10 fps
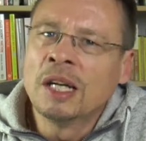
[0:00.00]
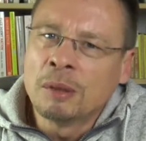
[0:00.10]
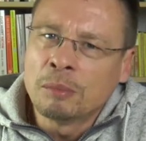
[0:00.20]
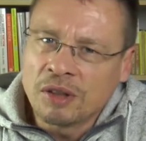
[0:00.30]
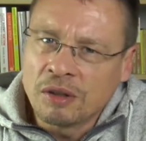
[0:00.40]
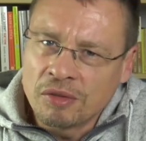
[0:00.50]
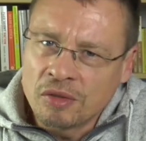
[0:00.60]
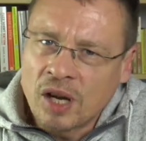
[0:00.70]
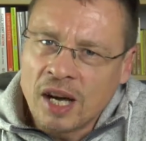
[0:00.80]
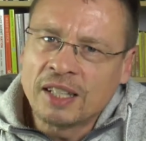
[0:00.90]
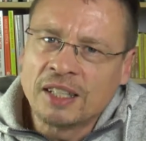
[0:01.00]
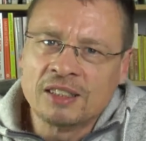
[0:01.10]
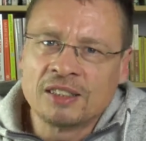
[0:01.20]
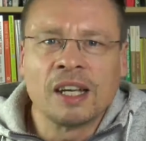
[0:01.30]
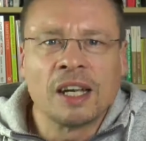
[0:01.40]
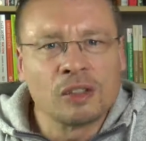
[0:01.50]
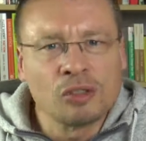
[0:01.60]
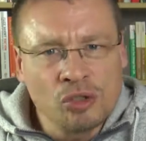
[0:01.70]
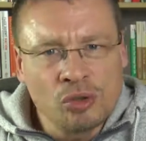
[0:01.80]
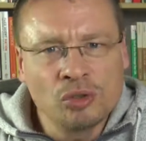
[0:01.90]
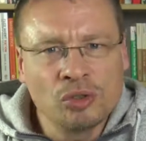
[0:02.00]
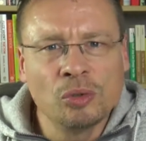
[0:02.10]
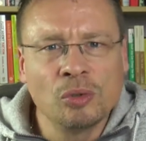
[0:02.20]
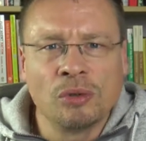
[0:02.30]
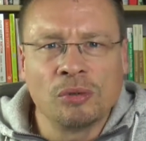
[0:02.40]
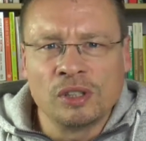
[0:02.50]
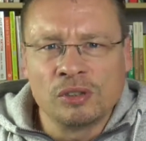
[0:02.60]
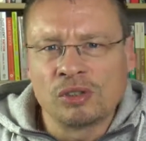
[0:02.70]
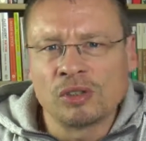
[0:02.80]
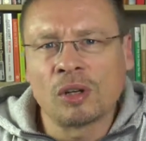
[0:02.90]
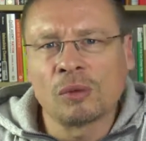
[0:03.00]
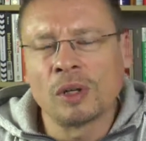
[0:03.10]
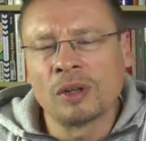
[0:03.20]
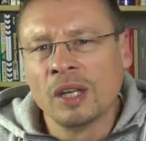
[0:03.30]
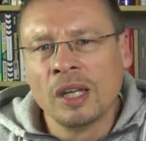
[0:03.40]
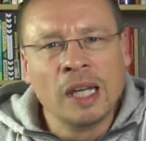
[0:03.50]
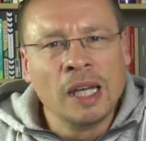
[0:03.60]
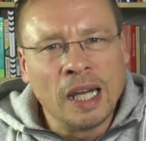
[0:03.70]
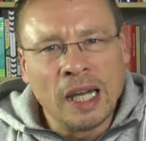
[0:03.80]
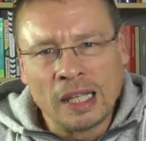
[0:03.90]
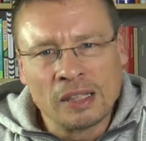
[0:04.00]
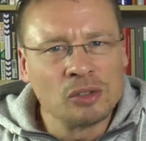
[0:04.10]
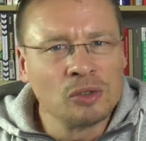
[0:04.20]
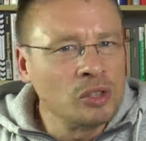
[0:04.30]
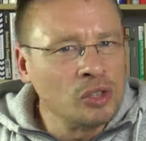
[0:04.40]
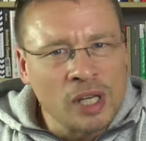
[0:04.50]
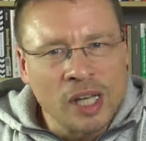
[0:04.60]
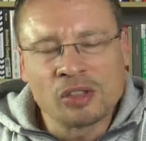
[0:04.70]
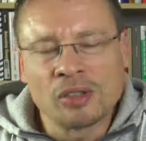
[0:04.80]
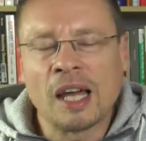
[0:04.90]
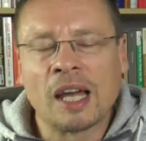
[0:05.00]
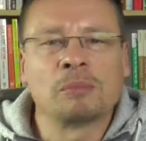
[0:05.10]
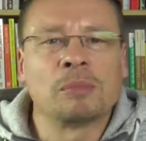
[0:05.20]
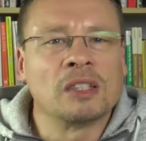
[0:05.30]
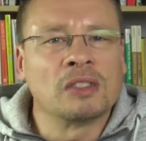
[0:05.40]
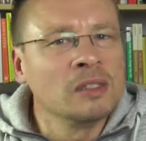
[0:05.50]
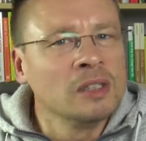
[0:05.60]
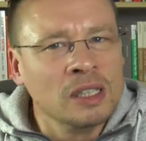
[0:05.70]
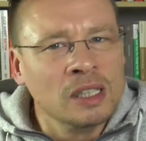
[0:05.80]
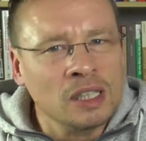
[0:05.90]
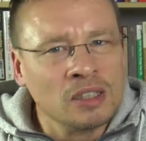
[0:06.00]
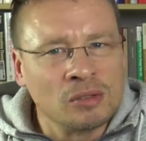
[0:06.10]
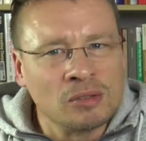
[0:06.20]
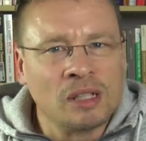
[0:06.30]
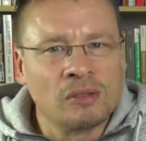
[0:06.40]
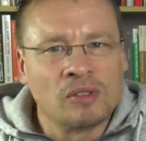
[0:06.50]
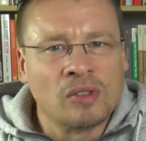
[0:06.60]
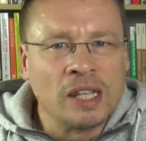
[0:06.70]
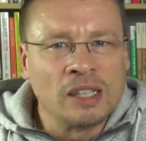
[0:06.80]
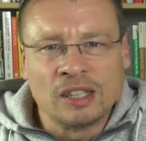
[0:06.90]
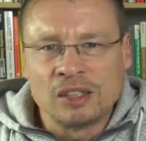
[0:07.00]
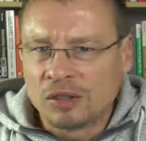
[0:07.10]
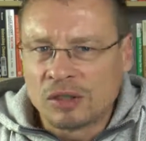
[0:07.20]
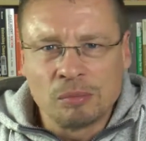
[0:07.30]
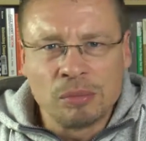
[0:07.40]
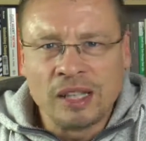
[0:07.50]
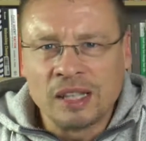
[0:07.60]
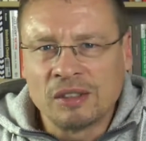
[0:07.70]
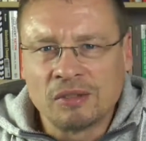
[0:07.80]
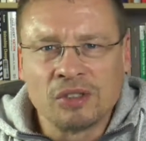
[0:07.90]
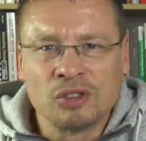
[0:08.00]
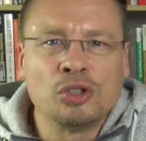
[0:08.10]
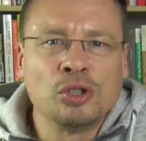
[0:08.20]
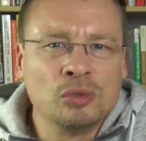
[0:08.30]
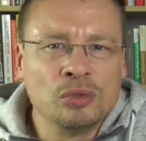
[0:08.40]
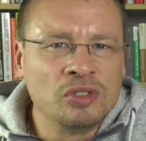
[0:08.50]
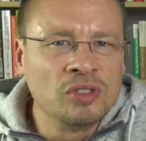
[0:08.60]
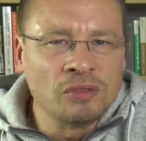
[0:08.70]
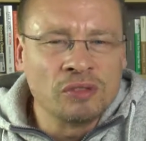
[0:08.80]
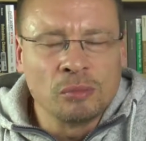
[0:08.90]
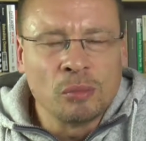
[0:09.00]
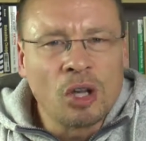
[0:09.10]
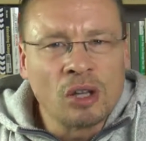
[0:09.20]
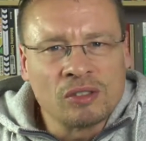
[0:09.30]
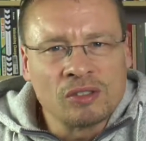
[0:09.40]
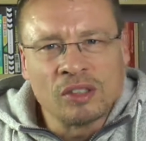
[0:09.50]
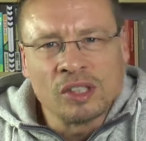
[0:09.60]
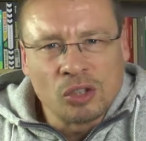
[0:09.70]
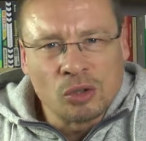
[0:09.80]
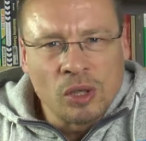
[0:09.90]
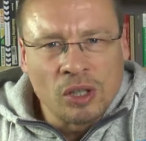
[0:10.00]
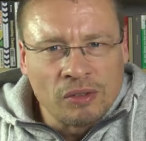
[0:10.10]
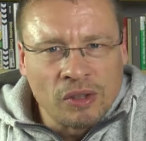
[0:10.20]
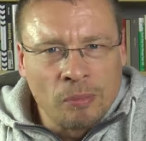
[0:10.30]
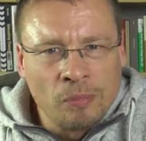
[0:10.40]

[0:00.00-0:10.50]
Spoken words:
But the variety is there. Choose 2 or 3 to start with, and you can change that, but it's a great variety, and you can play different tunes, different models on each one of them.